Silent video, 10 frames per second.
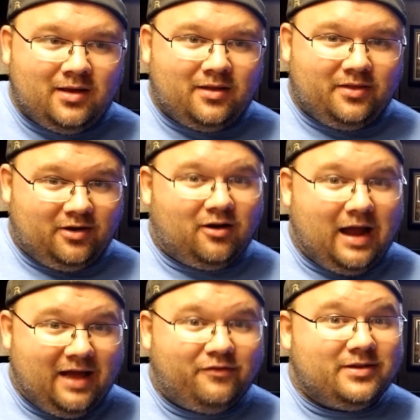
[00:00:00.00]
there are
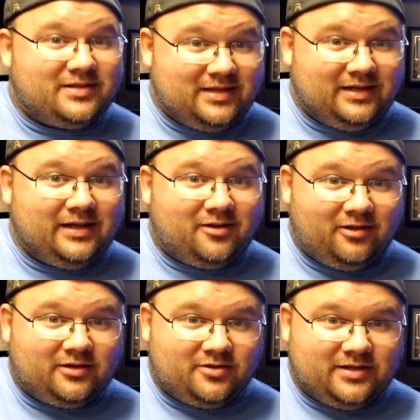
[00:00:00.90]
avid CD
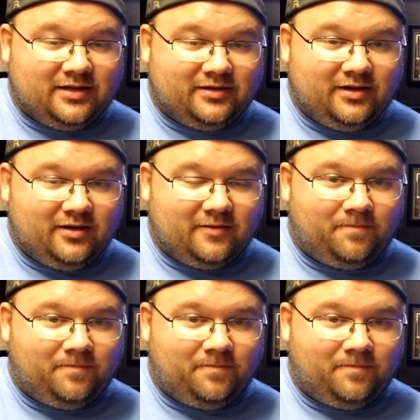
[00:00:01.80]
collectors out there.